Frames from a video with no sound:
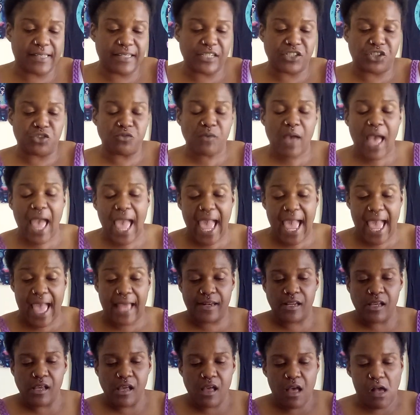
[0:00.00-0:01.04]
that you
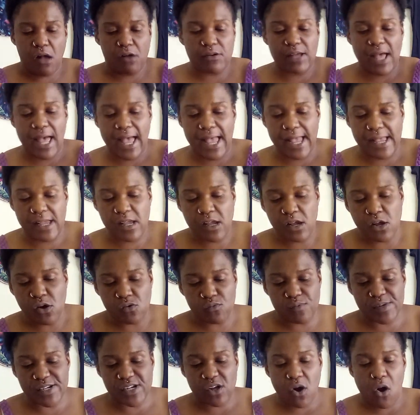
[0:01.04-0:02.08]
had, okay?
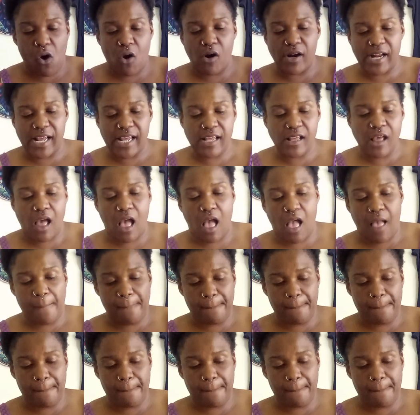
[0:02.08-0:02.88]
Regarding